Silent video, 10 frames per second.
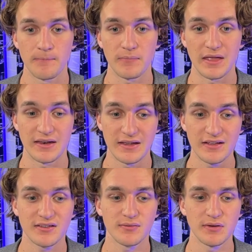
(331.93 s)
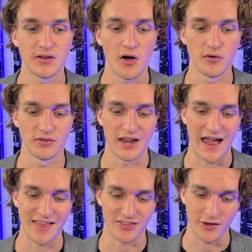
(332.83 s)
it needs to be known that
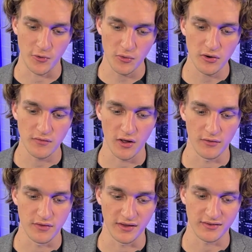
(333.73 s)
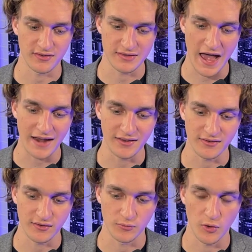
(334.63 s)
at the core of all of this, that
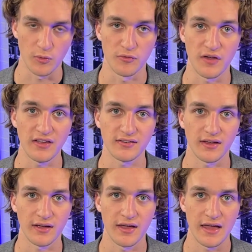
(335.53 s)
is what we're facing.